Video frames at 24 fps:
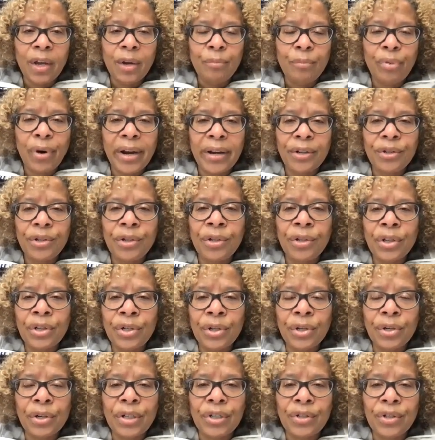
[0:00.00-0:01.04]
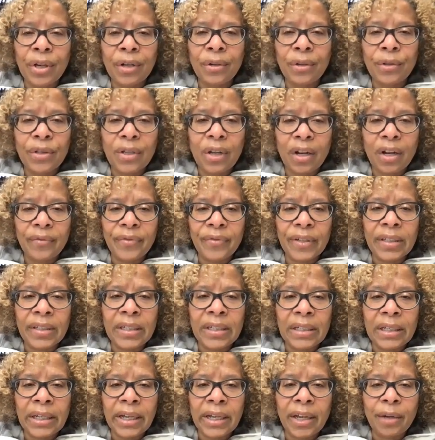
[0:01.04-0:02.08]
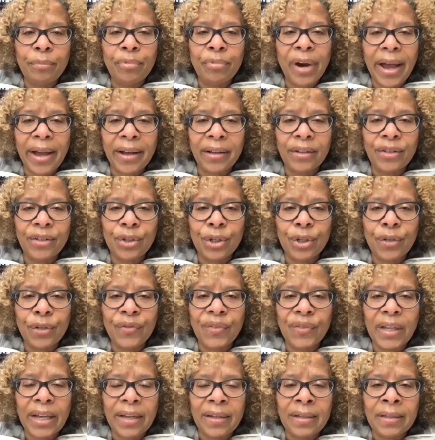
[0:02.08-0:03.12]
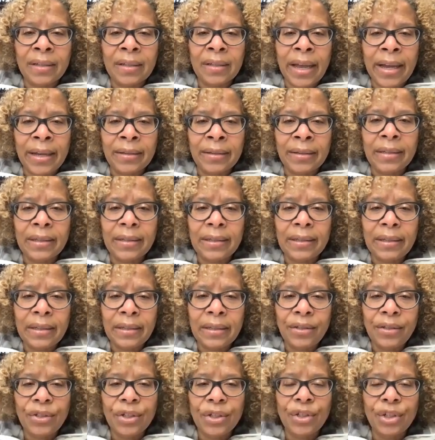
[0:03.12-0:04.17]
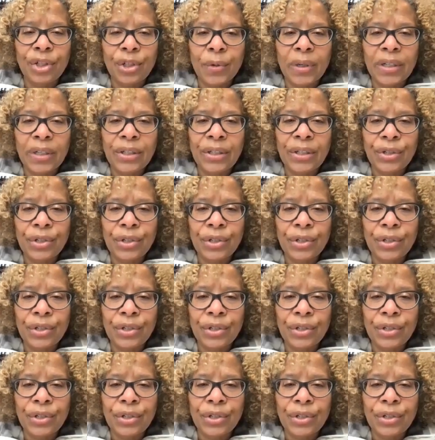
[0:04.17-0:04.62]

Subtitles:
Prior to the Attorney General's office, DA Bragg served as an assistant U.S.